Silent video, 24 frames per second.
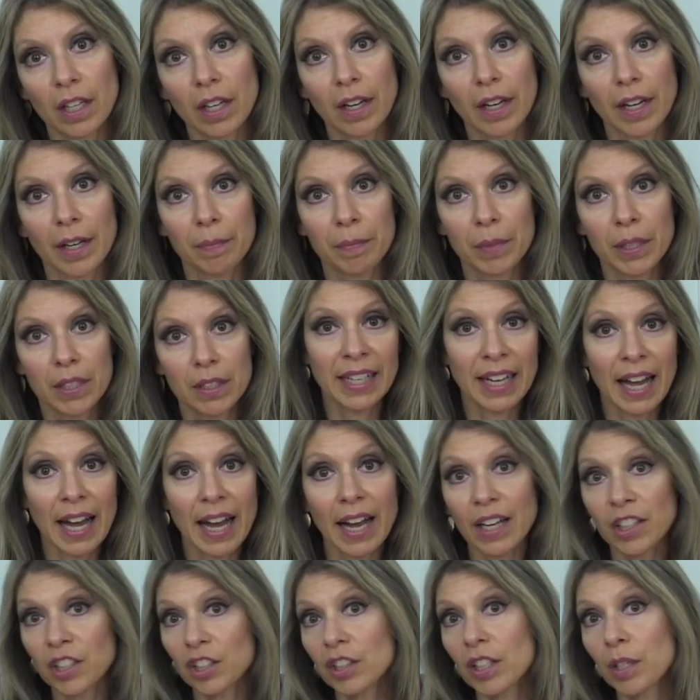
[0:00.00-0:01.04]
time. It
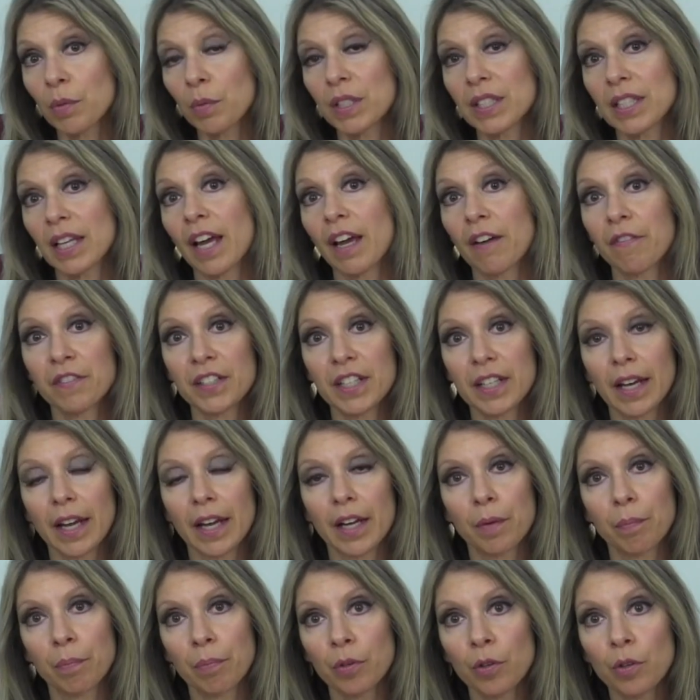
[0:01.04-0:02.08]
actually was
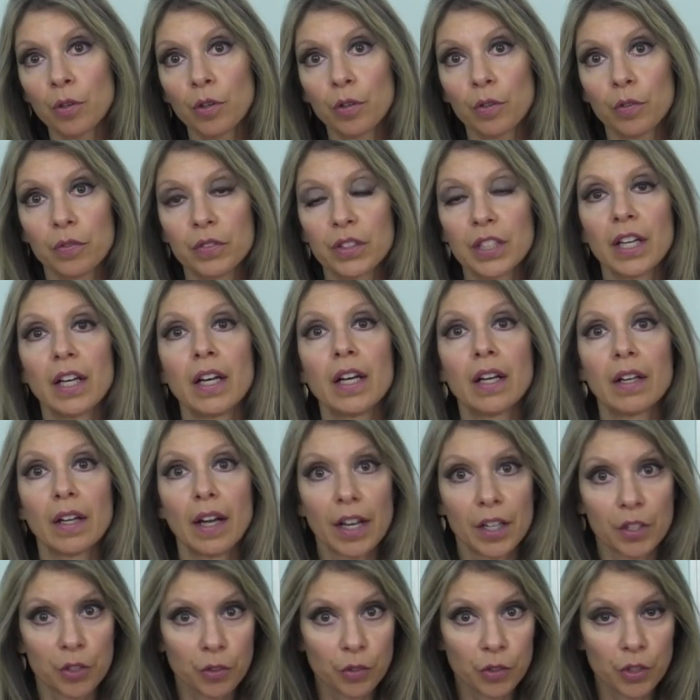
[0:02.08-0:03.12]
FDA approved
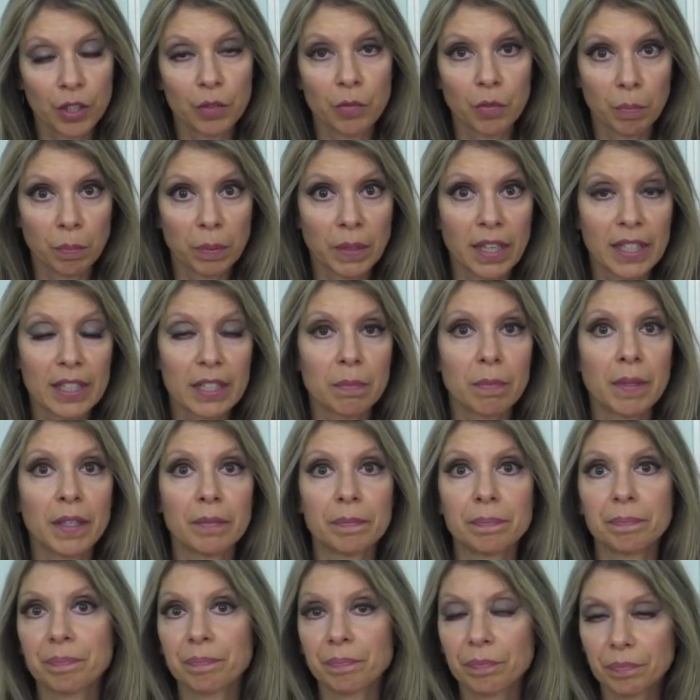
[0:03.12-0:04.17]
estrogen
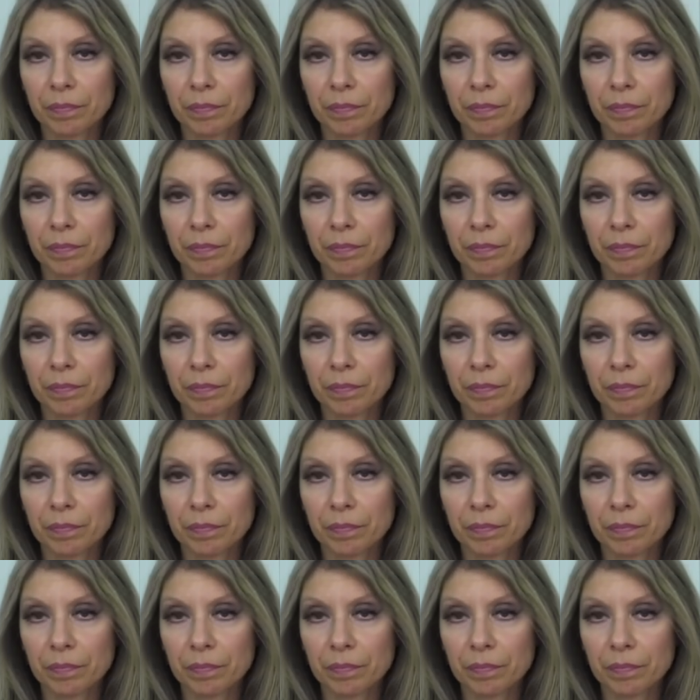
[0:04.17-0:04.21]
replacement